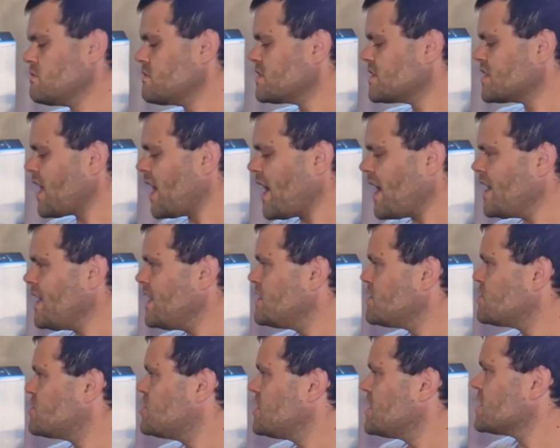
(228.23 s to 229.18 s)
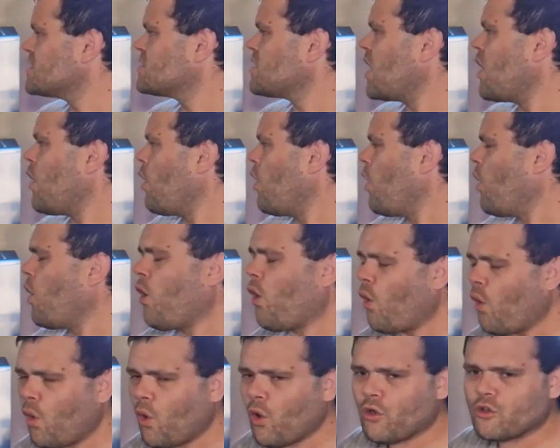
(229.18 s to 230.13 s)
That is just
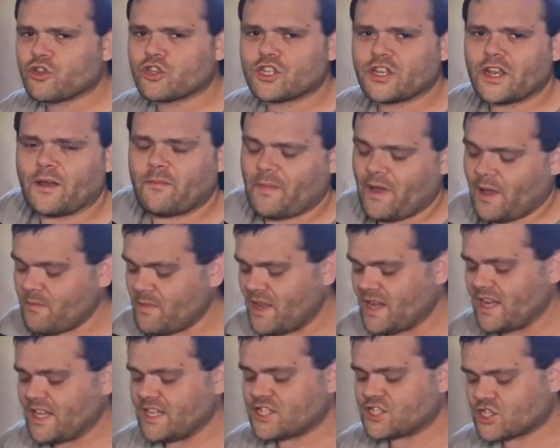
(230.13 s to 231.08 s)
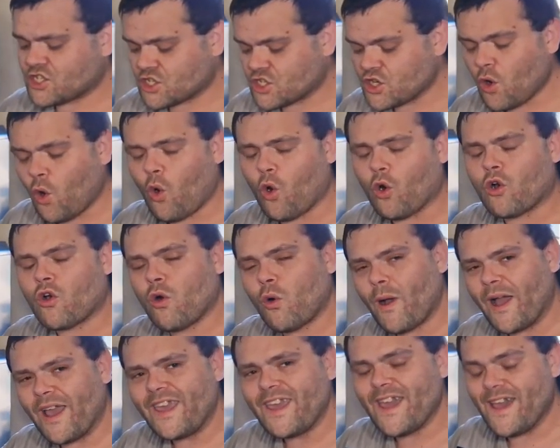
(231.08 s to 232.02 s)
awesome. I mean, it's so
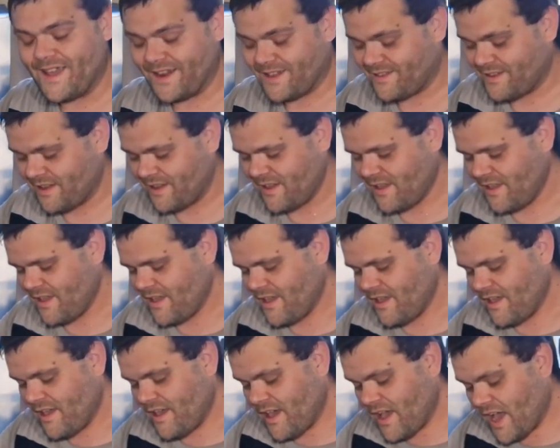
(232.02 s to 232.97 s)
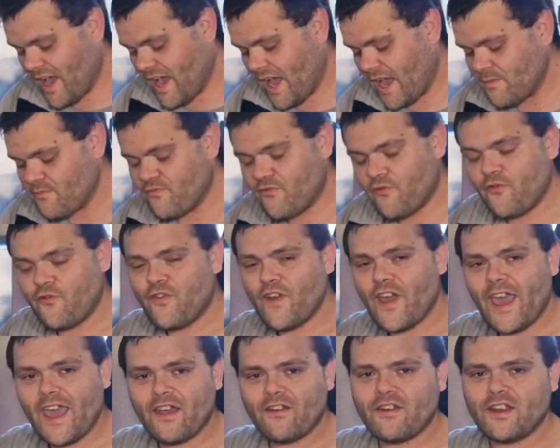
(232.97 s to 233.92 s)
quiet. I'm
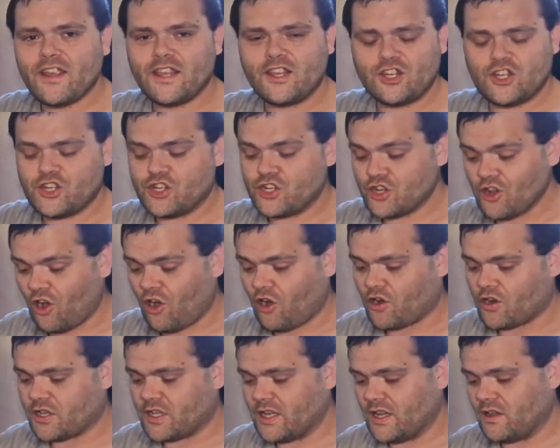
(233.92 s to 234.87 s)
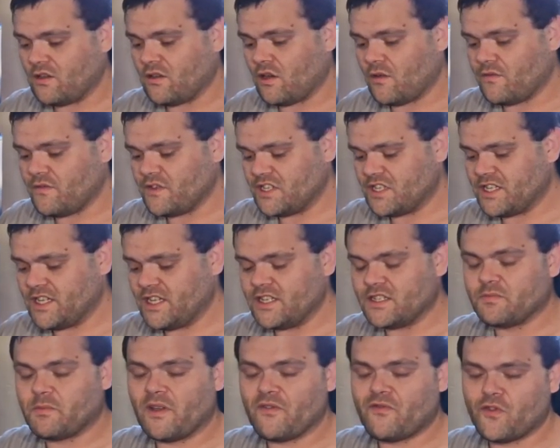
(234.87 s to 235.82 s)
very shocked. Now, obviously,
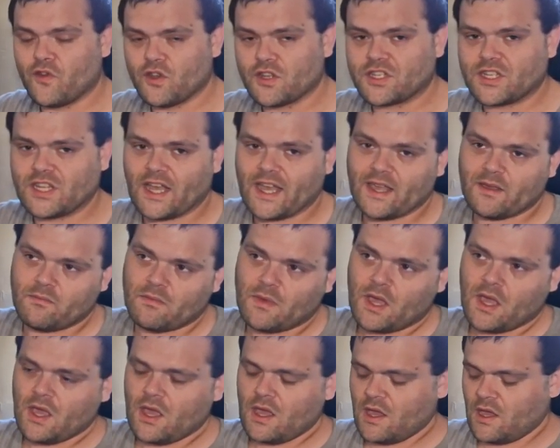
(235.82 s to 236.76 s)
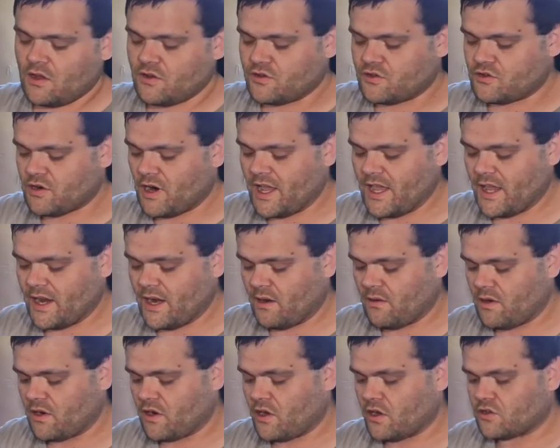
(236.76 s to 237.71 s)
it's my first time trying
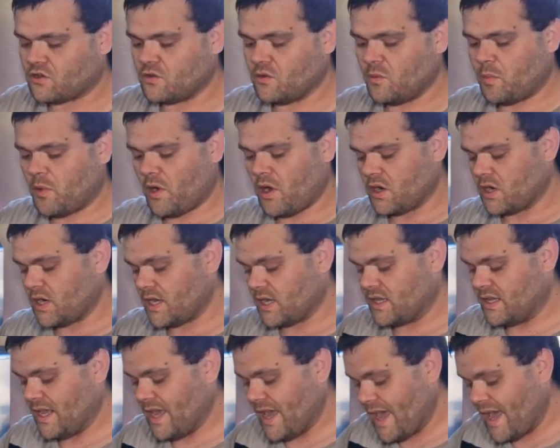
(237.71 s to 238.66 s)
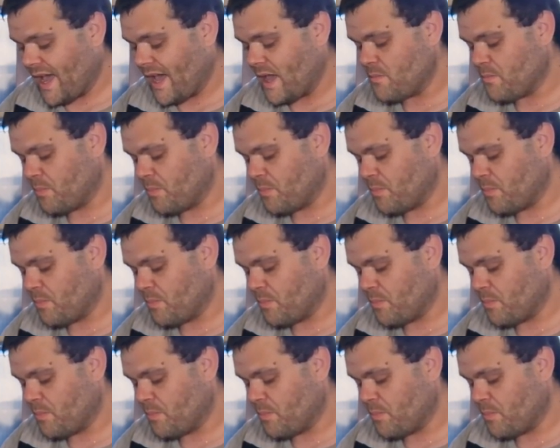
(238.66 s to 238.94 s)
out a Noctua product. Yeah, I